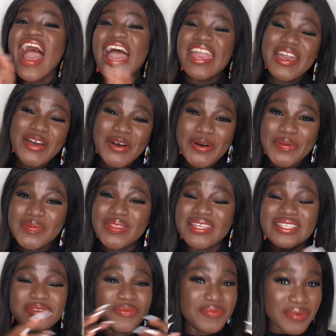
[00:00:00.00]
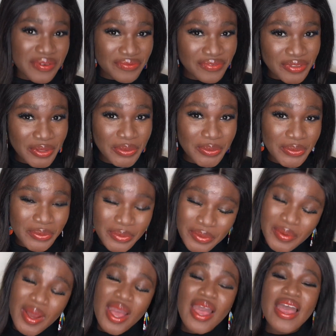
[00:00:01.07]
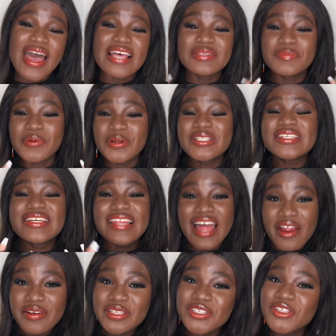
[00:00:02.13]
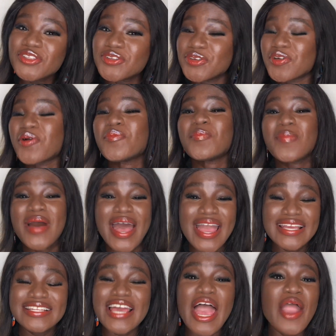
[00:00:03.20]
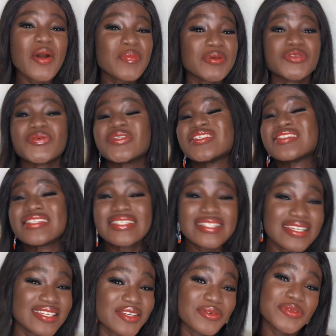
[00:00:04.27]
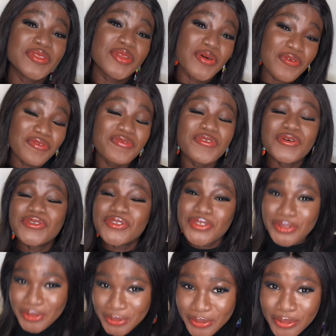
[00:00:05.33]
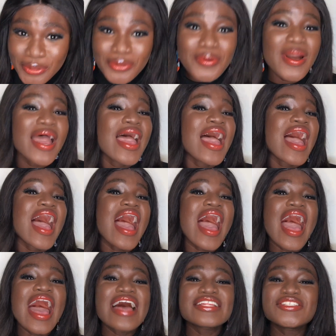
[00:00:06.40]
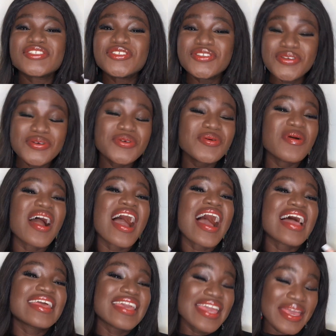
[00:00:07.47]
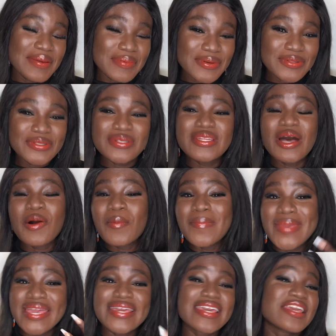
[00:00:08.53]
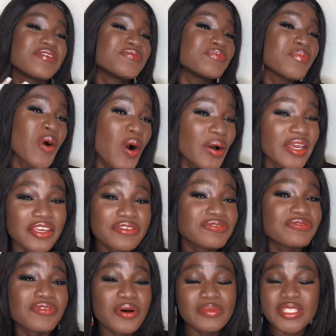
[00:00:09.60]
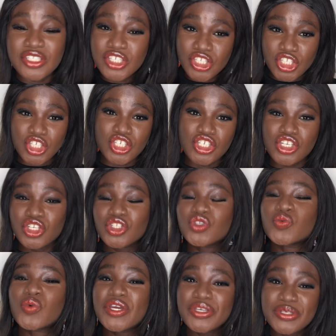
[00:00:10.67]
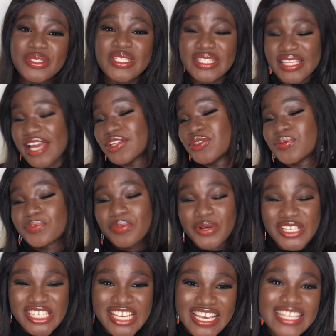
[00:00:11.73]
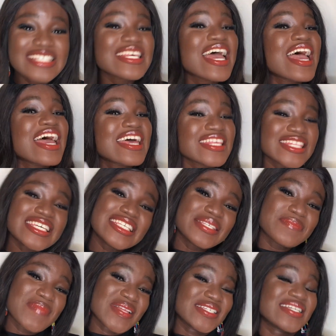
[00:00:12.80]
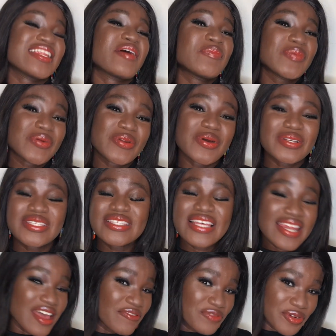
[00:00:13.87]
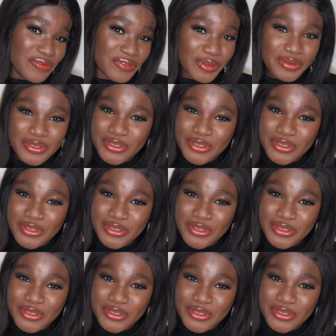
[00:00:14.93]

i hope this review has brought clarity to your mind i hope it was detailed enough for you you are able to now make a more informed decisions when you decide to purchase this particular product that I've reviewed